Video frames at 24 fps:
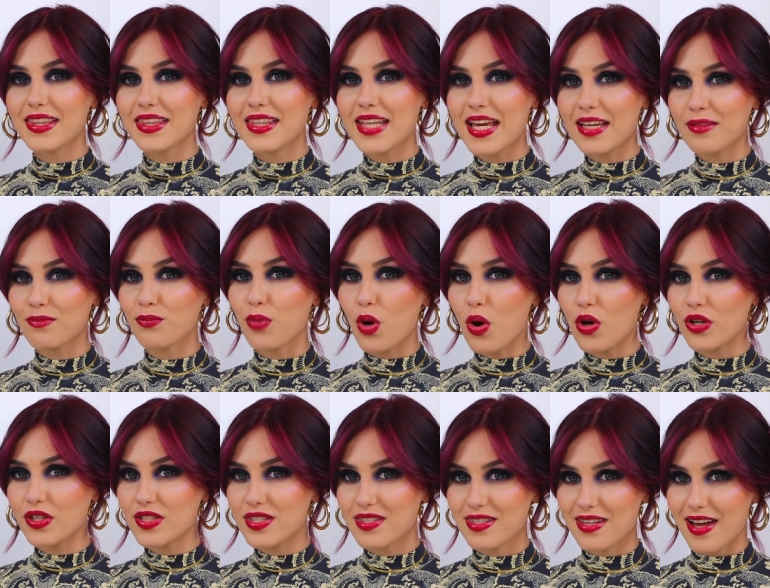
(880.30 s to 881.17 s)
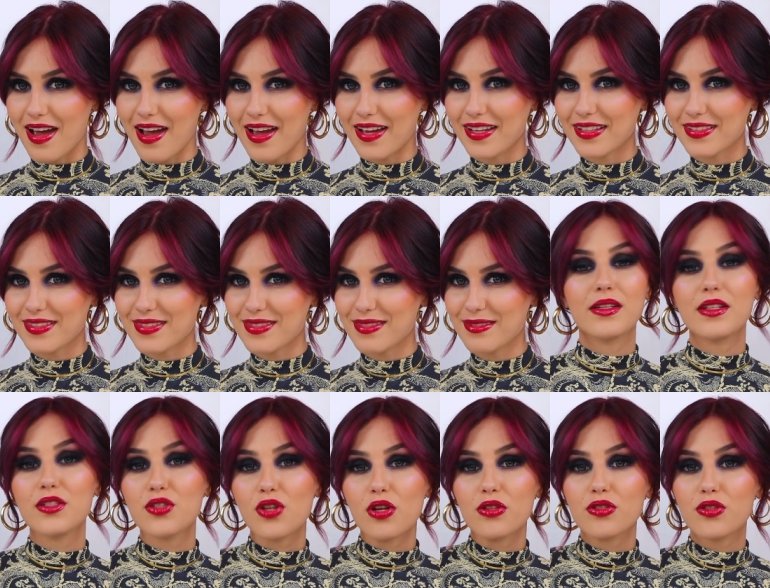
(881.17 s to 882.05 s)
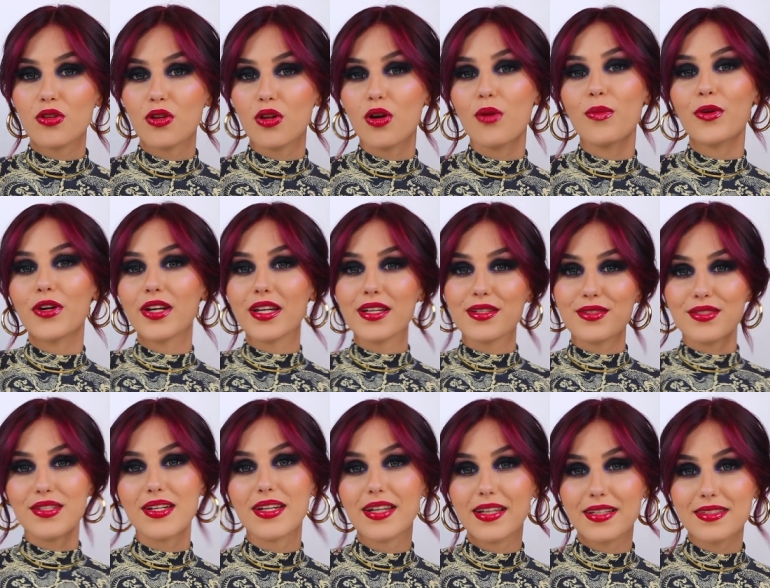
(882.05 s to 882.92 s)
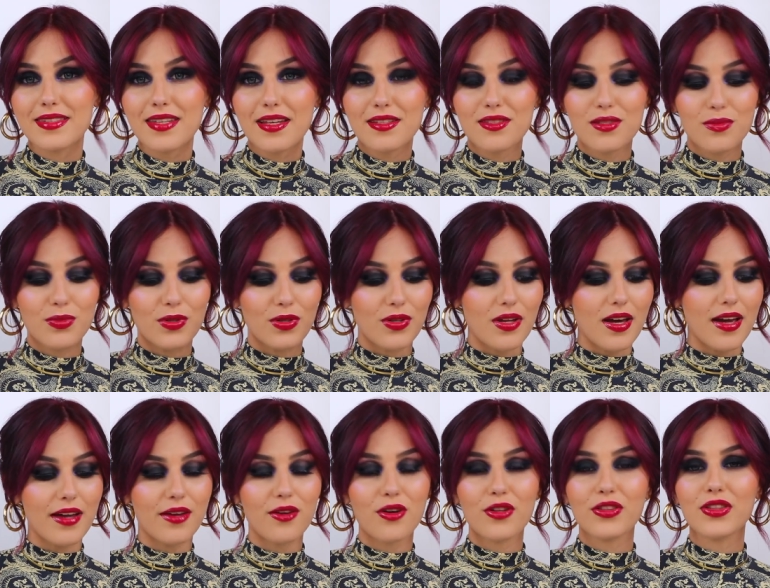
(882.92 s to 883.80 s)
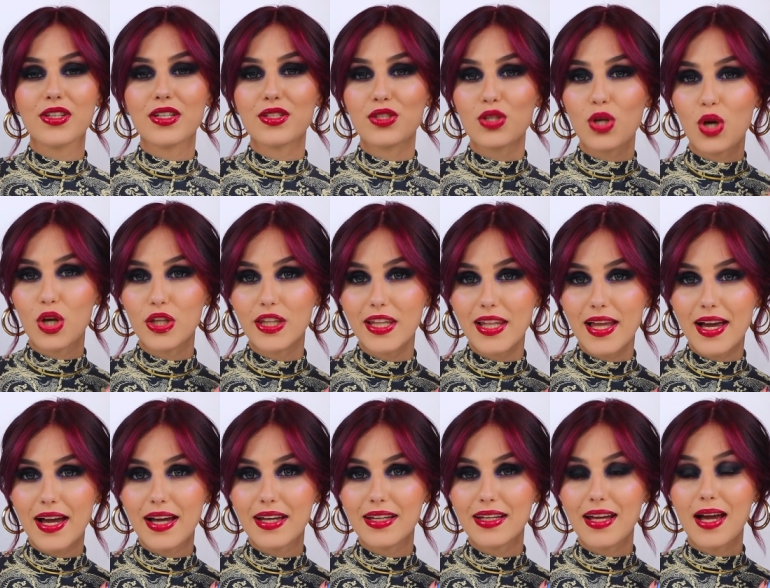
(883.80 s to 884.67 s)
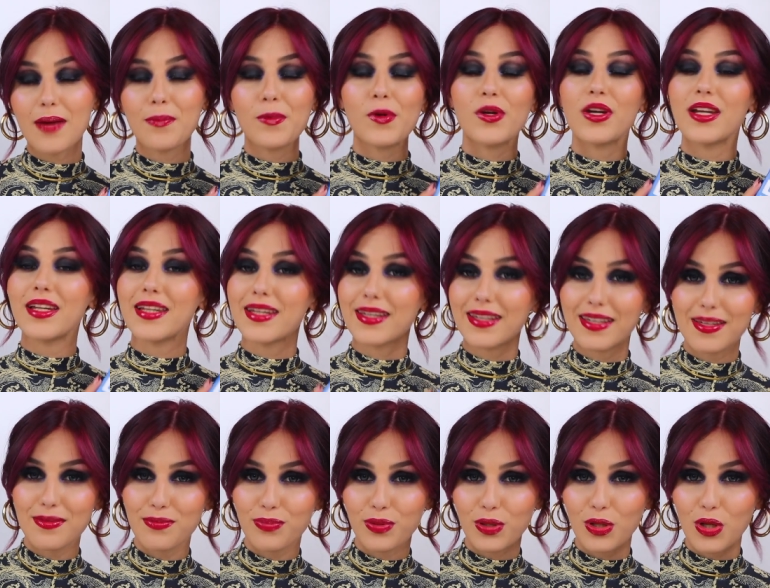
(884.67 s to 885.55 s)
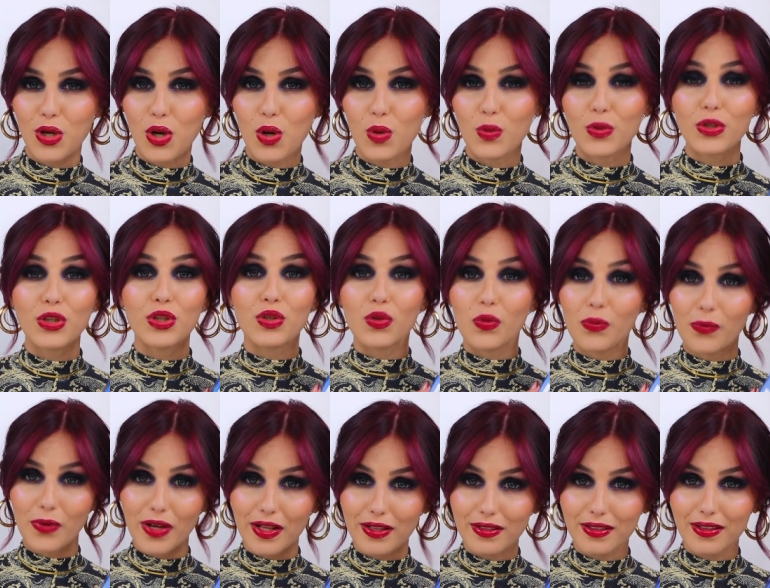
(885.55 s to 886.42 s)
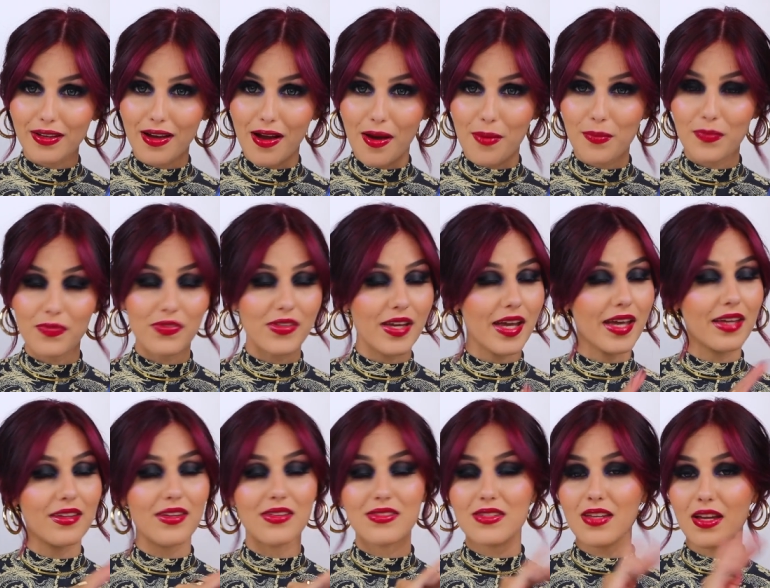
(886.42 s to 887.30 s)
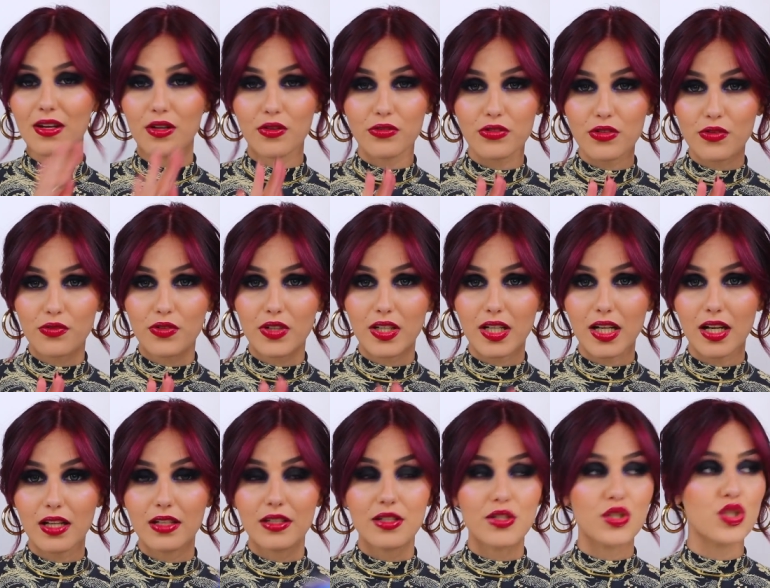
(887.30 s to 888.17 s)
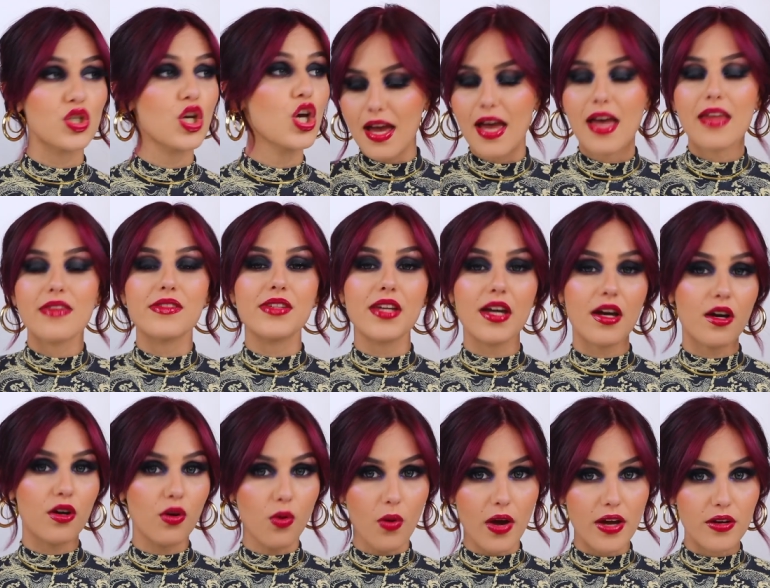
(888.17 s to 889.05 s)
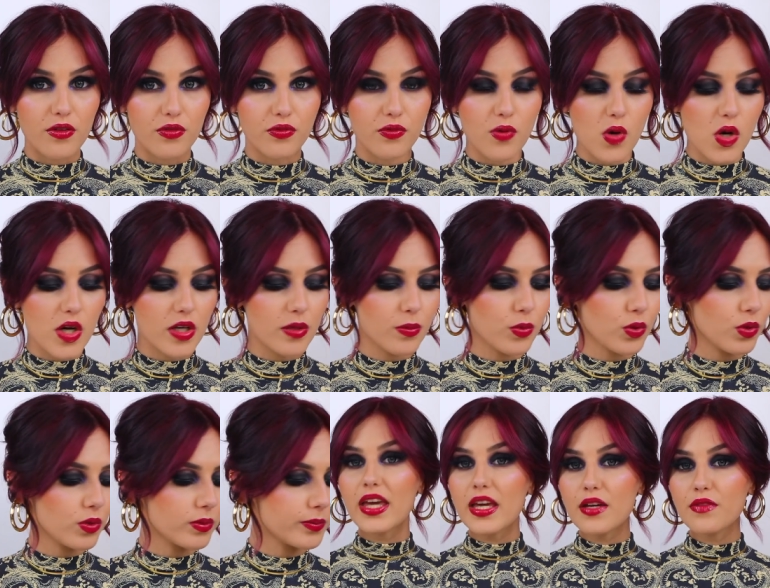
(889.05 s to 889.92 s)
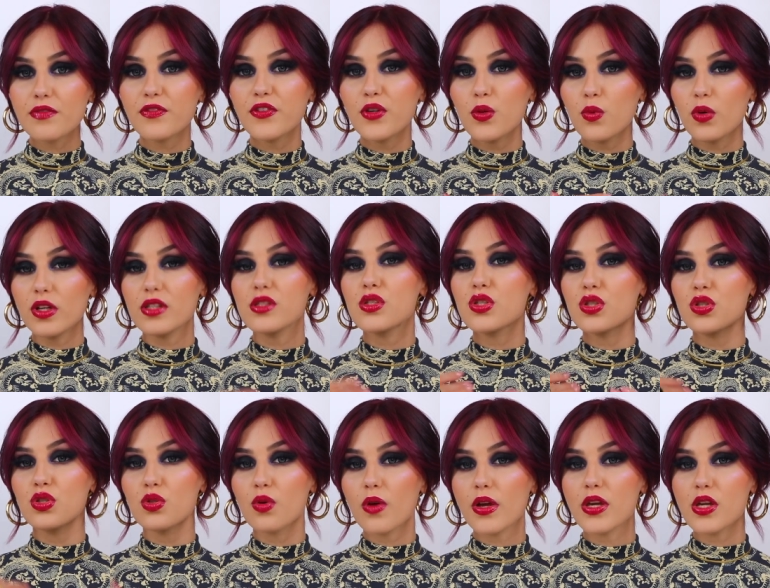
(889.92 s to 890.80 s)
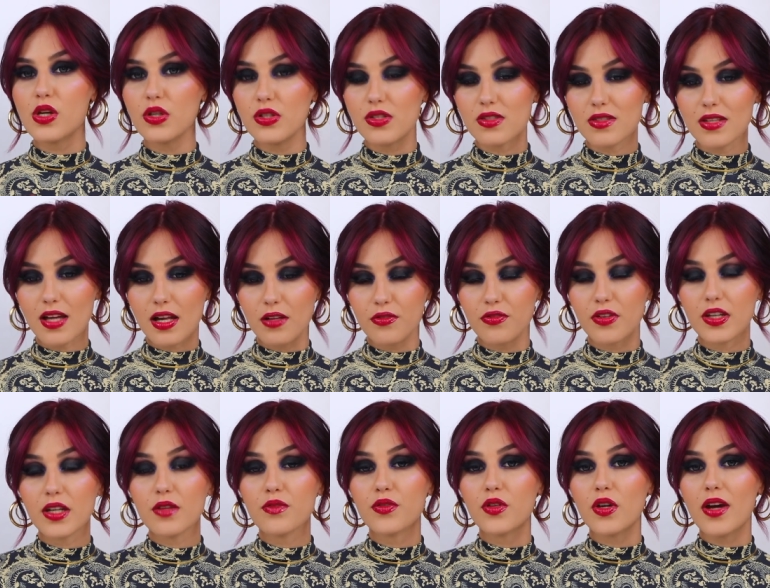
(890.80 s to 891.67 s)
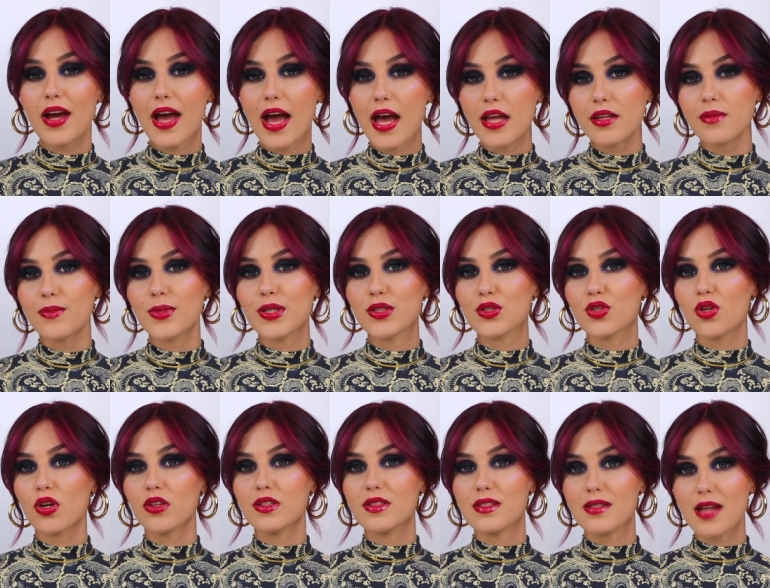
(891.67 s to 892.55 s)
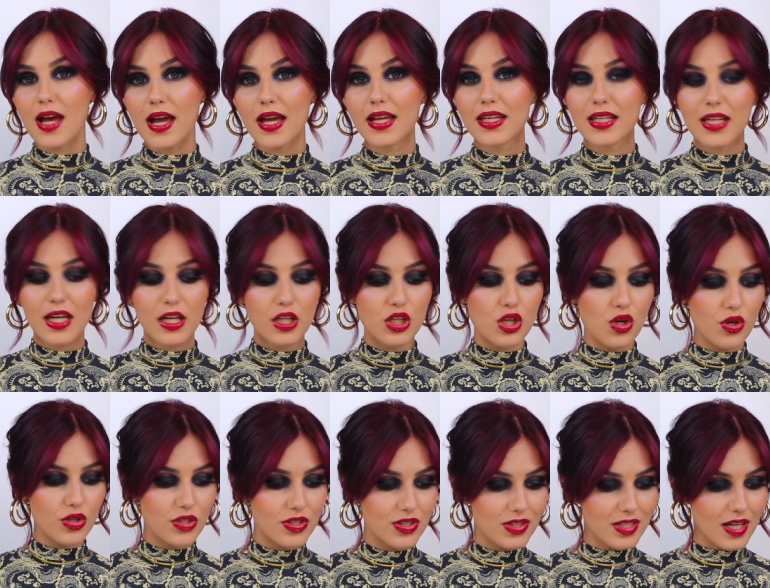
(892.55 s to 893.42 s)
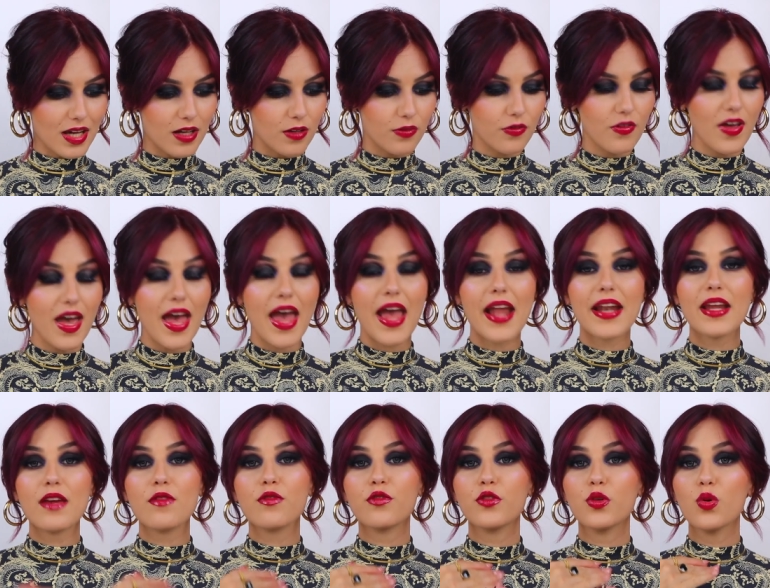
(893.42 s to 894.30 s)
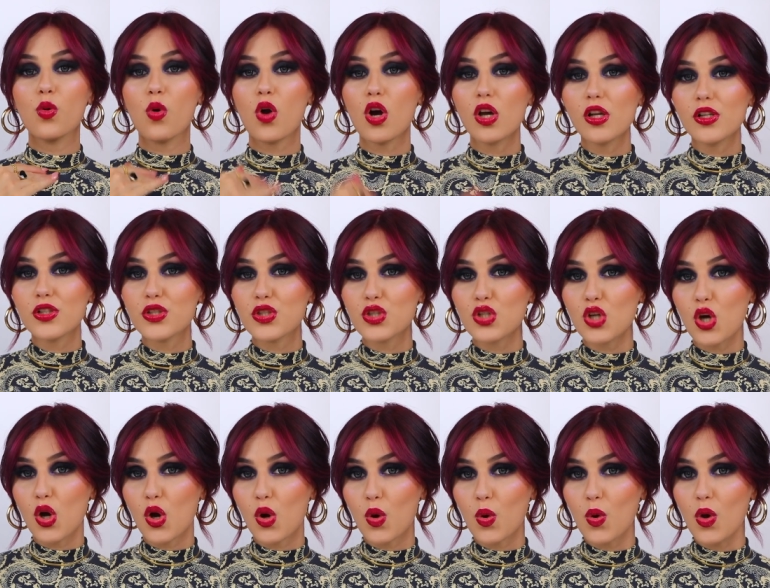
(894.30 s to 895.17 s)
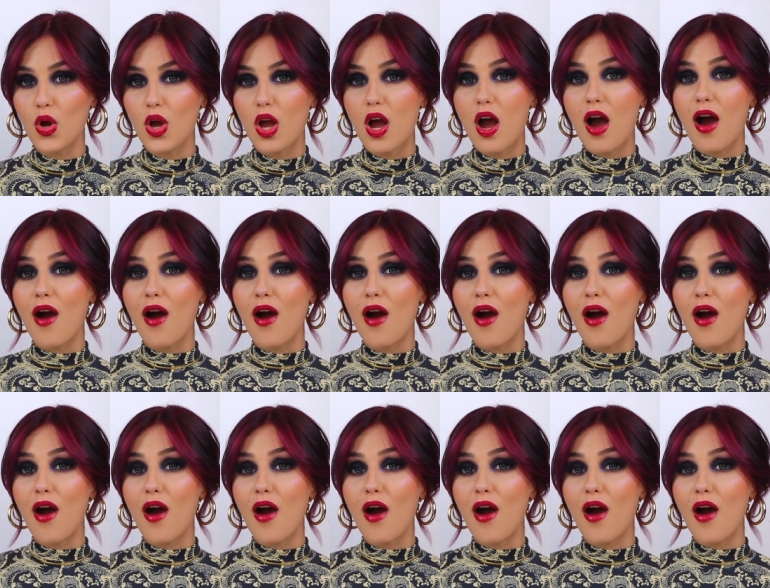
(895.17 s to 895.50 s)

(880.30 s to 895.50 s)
than box ties. It's also a lot more easily accessible. I got this online. I'm gonna link it below. You're welcome. They had a ton of different colors and they are quite affordable. If you want to do it yourself and if you're adamant on dyeing it yourself and if you also